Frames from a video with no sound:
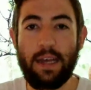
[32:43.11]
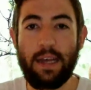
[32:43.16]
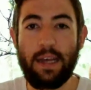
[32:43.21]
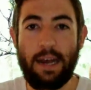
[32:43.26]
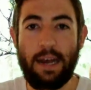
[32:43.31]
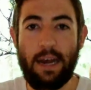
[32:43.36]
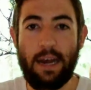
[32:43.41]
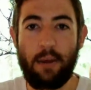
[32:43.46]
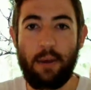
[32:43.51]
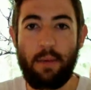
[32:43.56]

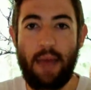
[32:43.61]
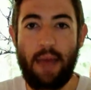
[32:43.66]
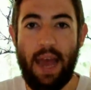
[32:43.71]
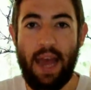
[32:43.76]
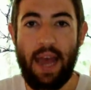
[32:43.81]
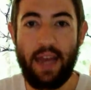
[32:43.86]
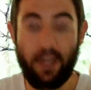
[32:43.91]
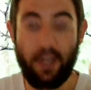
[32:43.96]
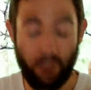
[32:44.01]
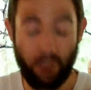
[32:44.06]

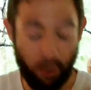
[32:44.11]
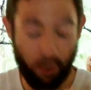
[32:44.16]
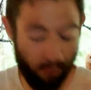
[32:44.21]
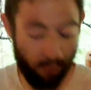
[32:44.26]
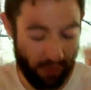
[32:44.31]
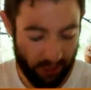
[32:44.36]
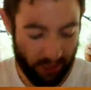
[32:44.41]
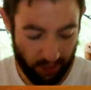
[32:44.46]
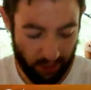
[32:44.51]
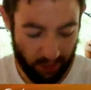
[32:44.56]
And you
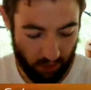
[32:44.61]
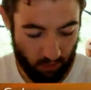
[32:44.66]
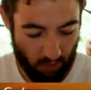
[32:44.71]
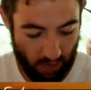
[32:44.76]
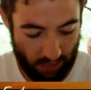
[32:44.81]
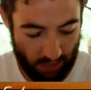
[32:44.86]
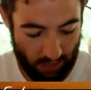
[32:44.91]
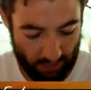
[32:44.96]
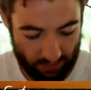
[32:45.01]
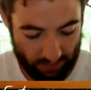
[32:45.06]
mentioned it
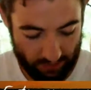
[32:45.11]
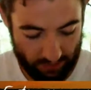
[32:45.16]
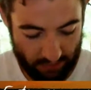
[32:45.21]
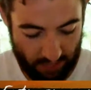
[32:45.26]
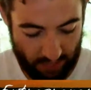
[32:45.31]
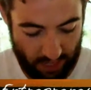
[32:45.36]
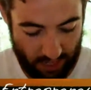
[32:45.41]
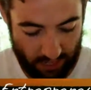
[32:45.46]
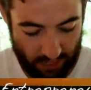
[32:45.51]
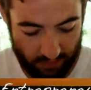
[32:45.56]
right at the
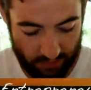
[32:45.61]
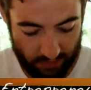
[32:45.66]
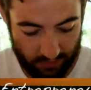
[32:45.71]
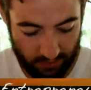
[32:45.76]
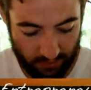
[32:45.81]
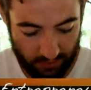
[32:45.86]
start.